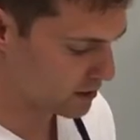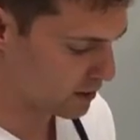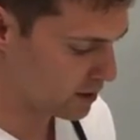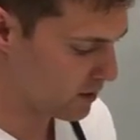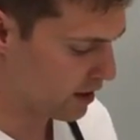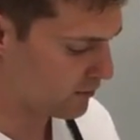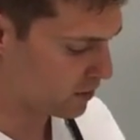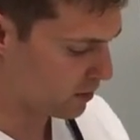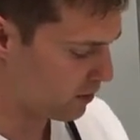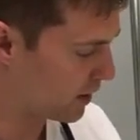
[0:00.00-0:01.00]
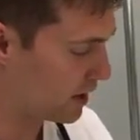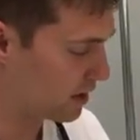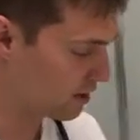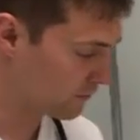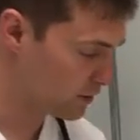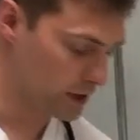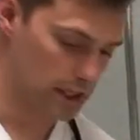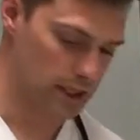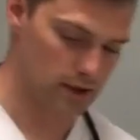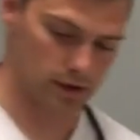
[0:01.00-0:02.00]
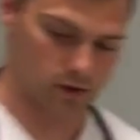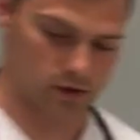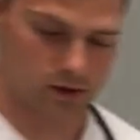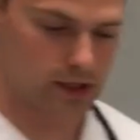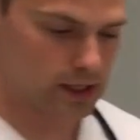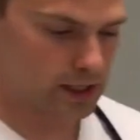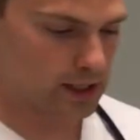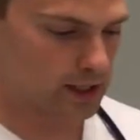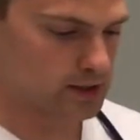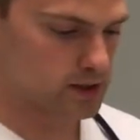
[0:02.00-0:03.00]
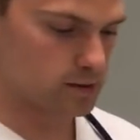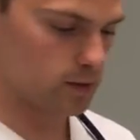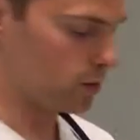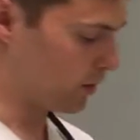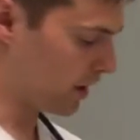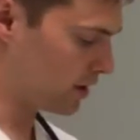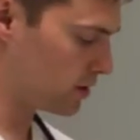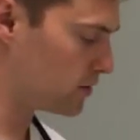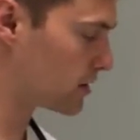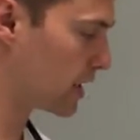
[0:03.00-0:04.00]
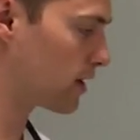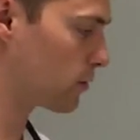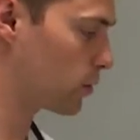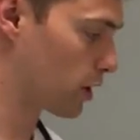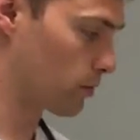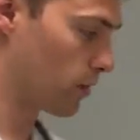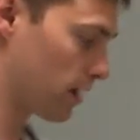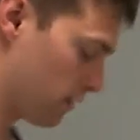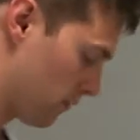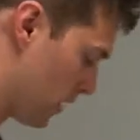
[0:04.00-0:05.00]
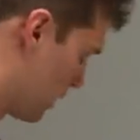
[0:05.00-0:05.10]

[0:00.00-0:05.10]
sir, and you have your call light here. If you need anything at all, uh, just go ahead and use that and we'll come right in